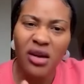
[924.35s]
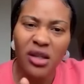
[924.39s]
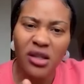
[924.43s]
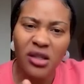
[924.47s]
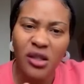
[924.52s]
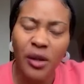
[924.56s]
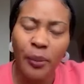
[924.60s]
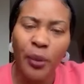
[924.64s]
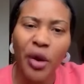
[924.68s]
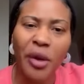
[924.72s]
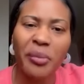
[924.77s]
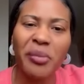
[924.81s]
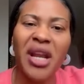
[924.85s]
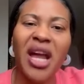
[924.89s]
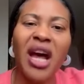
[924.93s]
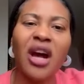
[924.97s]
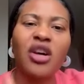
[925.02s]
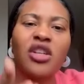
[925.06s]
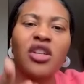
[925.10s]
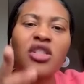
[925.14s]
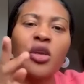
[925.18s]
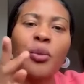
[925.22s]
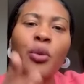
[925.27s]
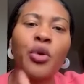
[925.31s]
go support, me not
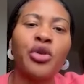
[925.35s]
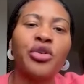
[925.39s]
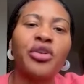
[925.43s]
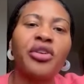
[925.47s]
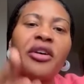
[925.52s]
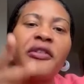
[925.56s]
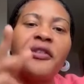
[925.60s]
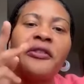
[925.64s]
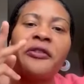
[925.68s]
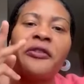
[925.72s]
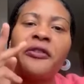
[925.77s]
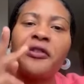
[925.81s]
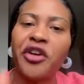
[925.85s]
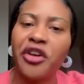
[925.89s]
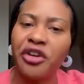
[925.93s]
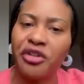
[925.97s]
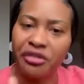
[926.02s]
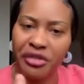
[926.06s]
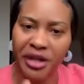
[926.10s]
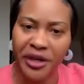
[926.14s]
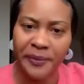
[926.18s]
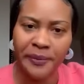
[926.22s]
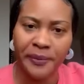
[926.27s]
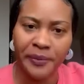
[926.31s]
go support on a
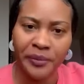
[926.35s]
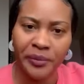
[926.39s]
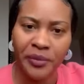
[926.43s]
frigrey.